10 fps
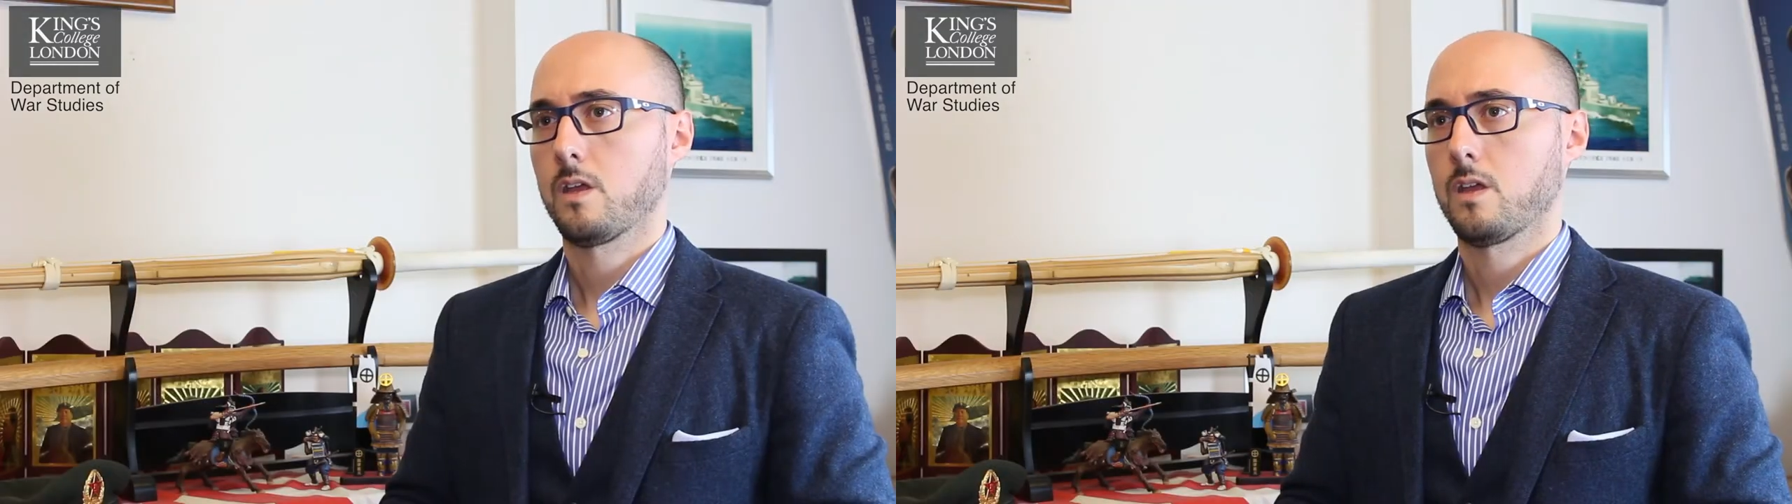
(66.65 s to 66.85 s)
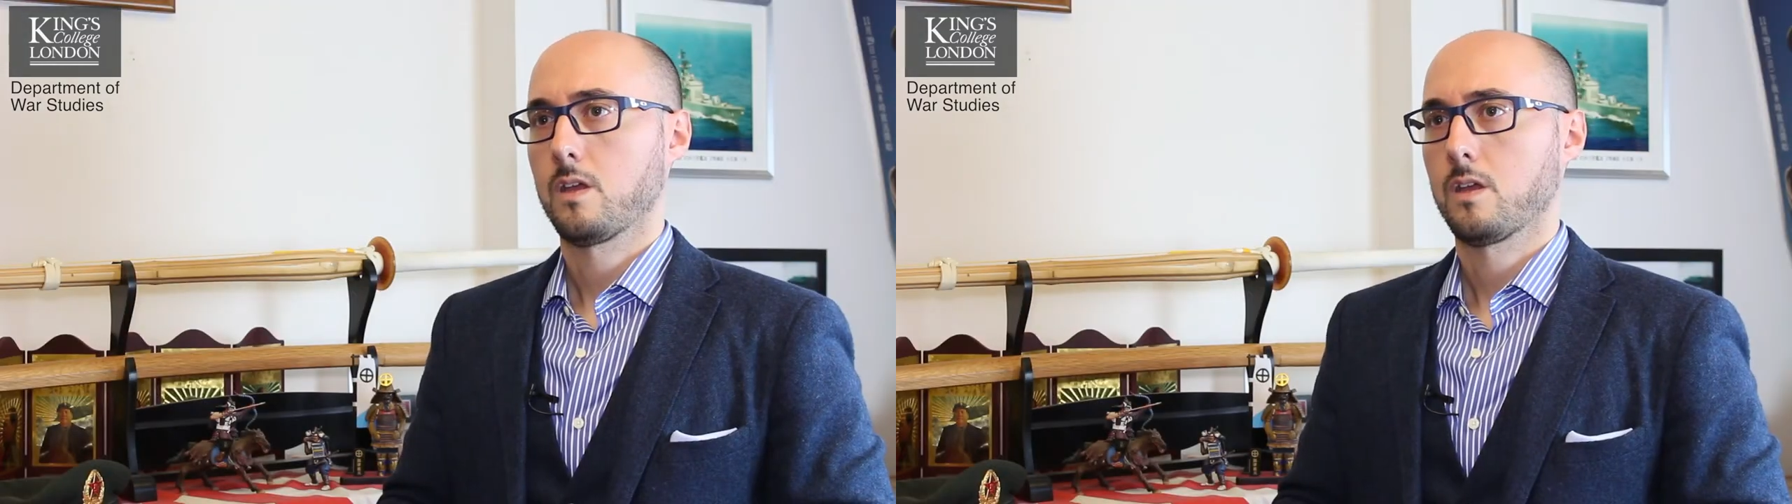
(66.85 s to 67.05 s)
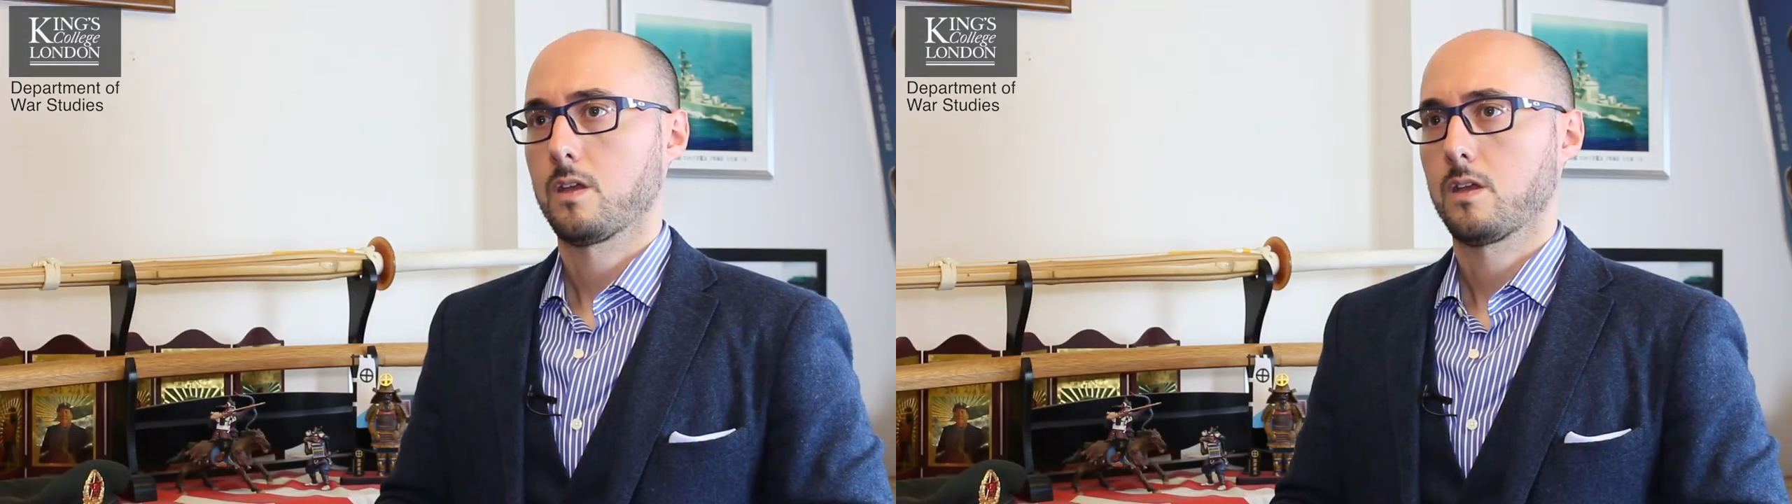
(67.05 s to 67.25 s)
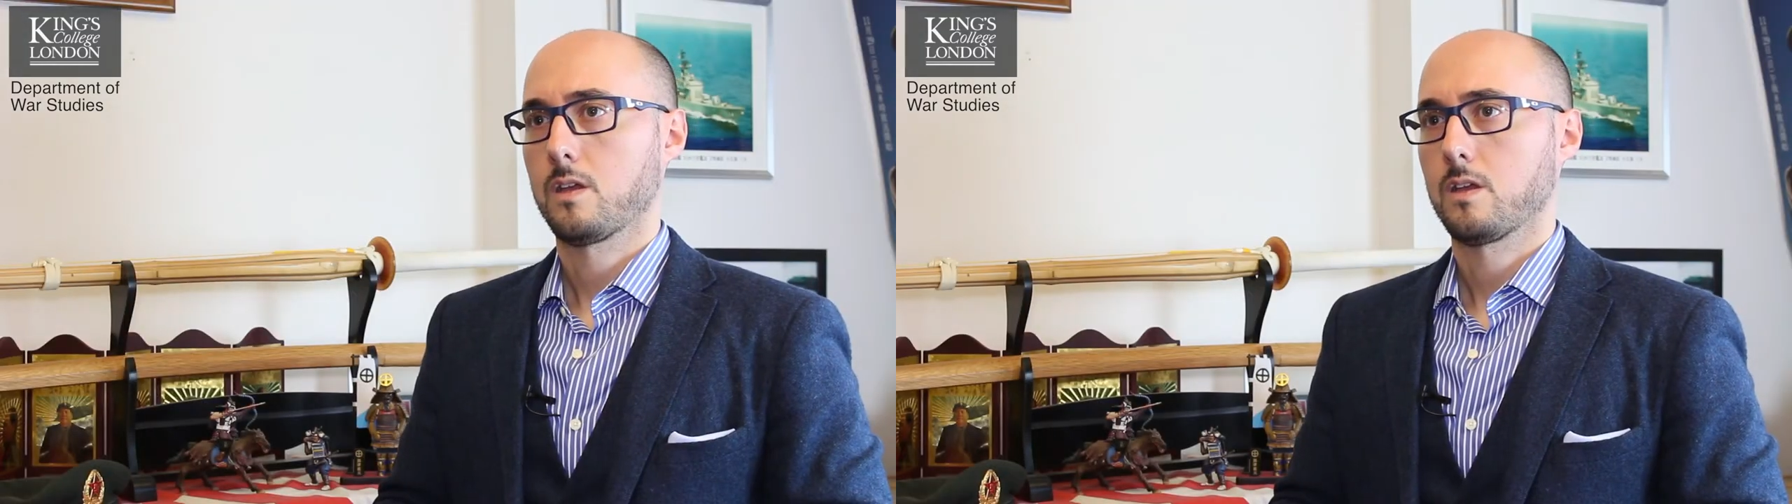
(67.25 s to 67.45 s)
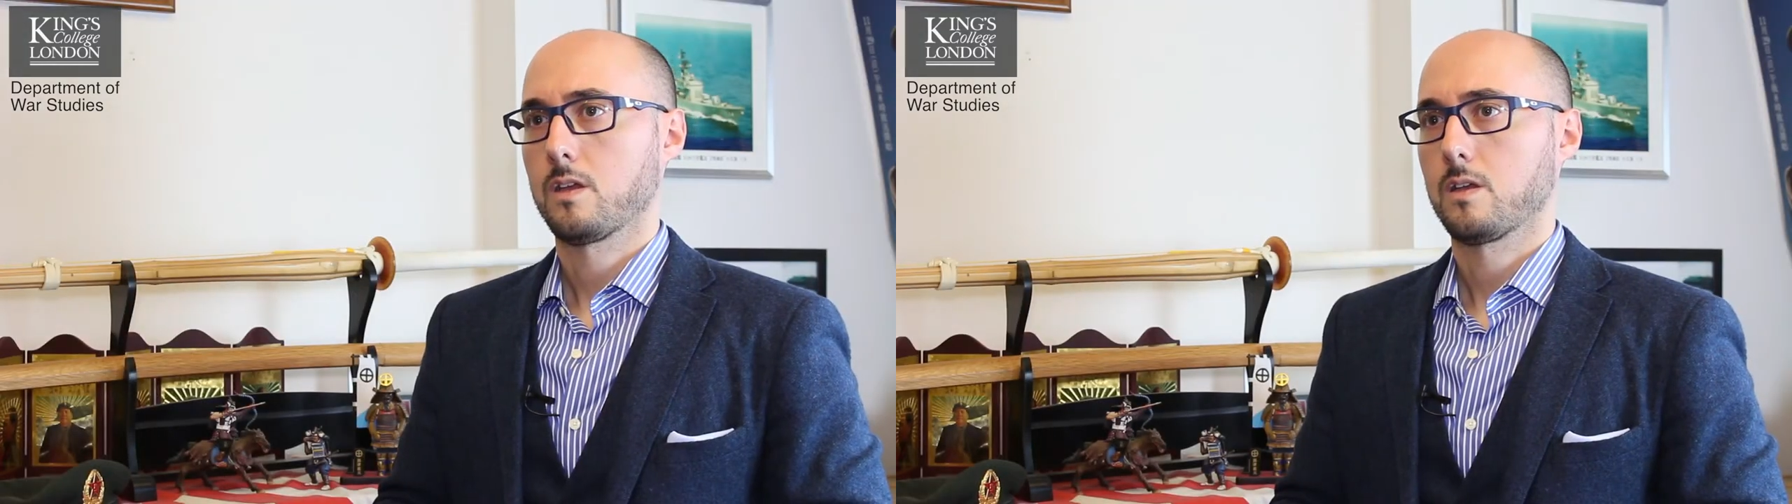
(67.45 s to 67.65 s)
And what would be
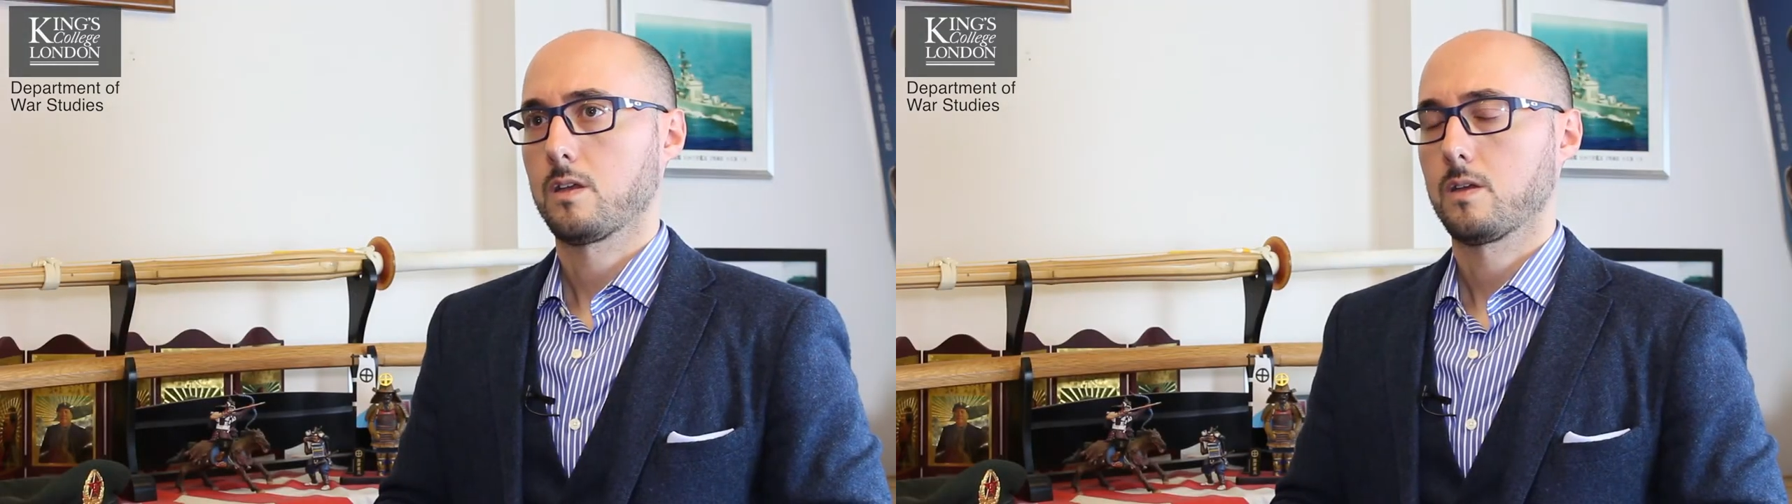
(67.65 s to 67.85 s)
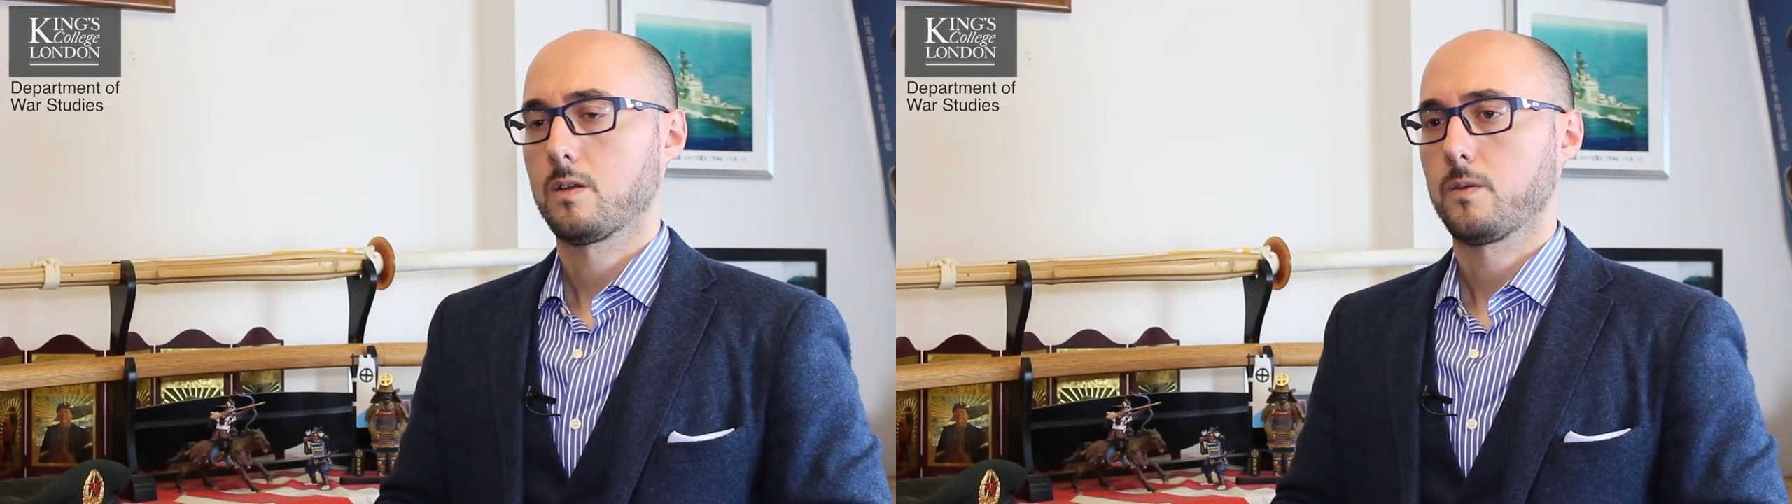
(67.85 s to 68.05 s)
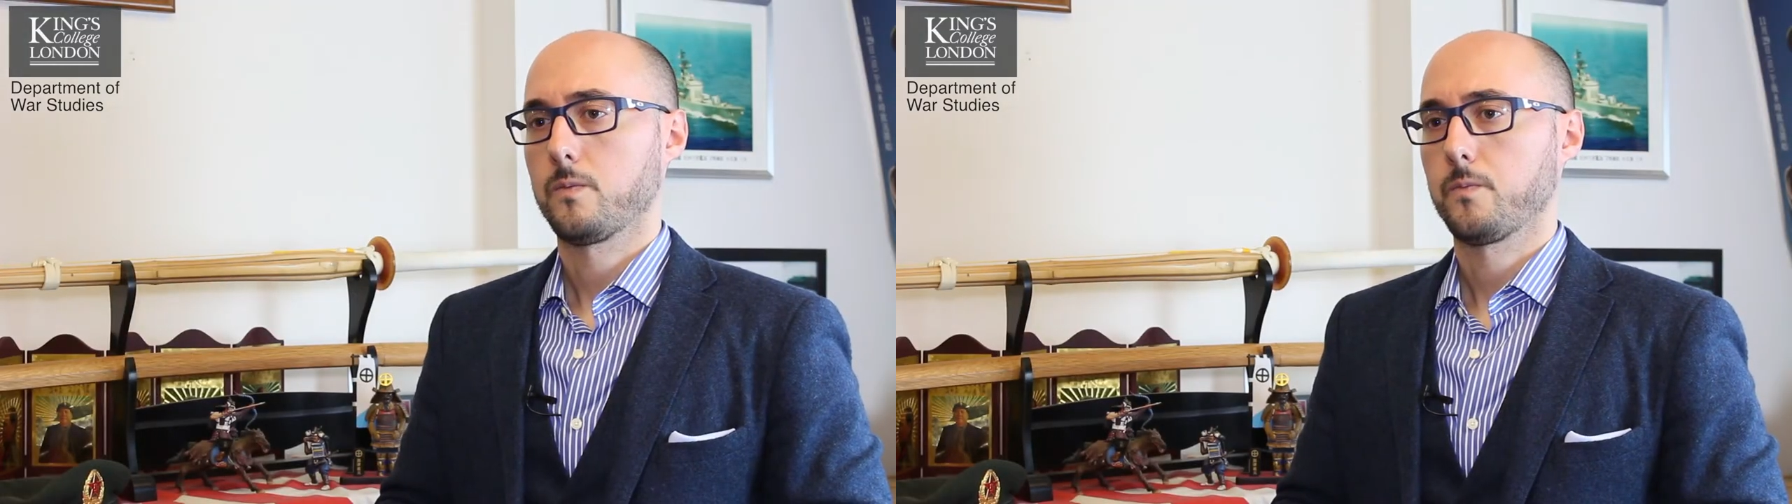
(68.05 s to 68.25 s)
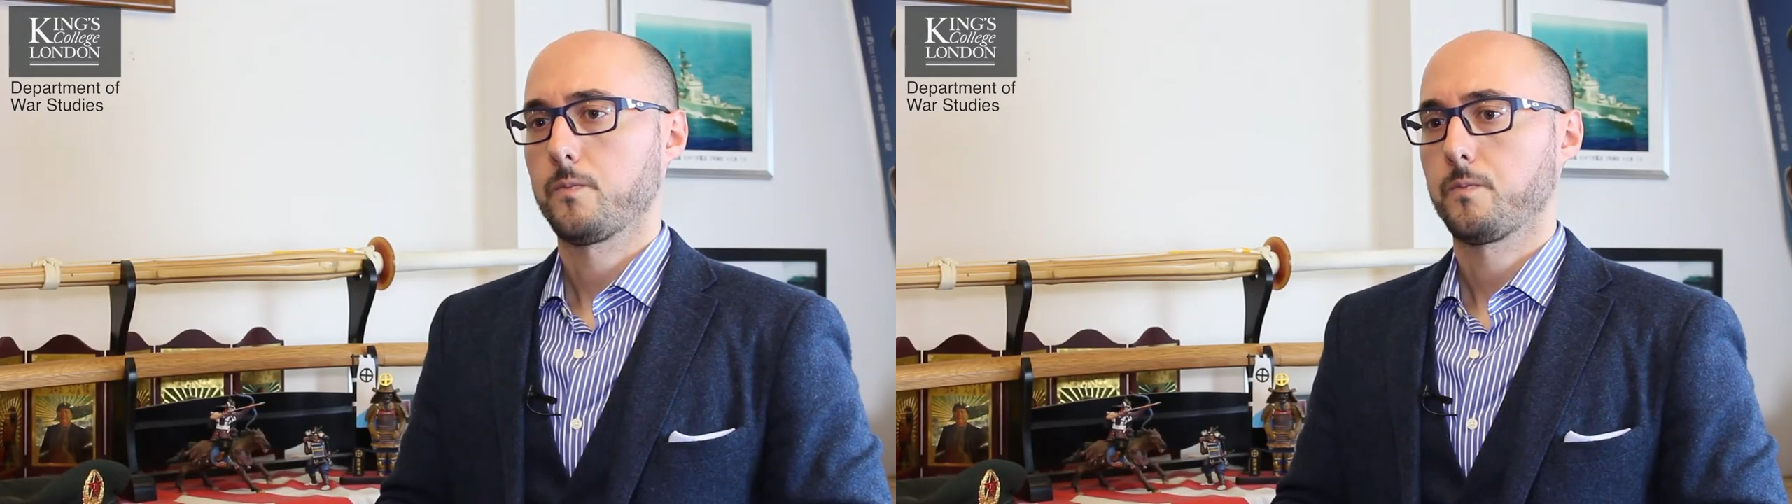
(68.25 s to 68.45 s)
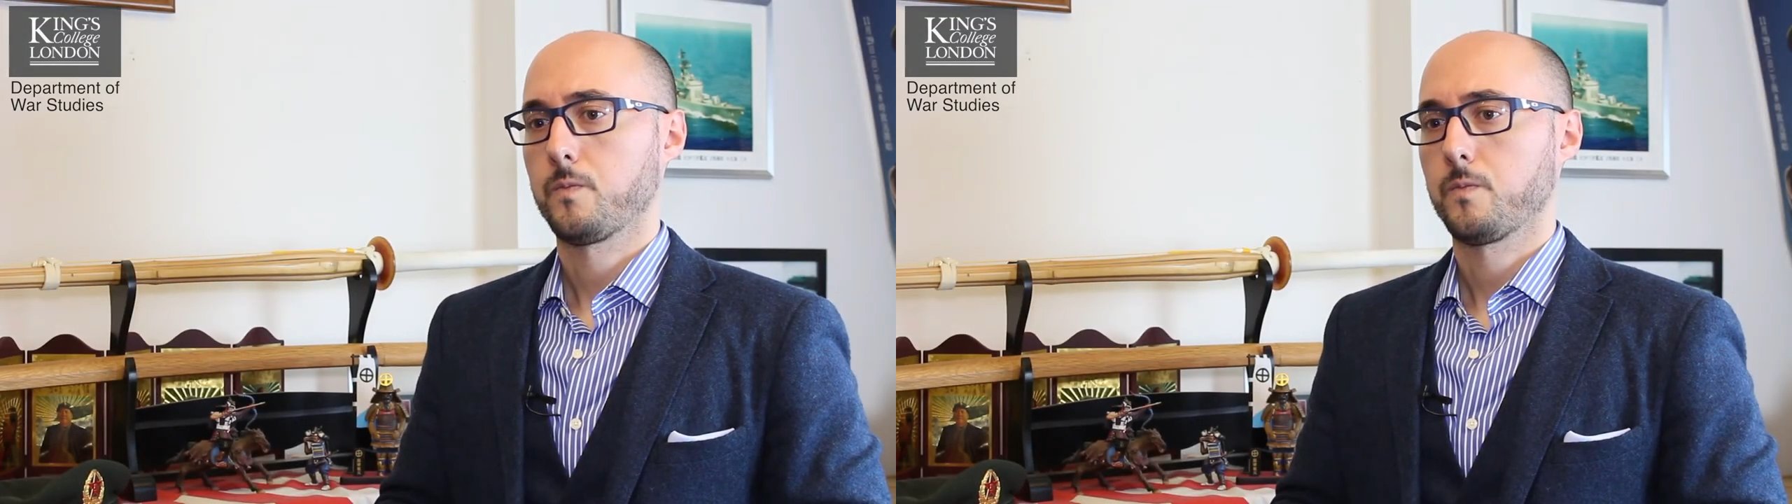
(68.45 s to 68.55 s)
the possible solution?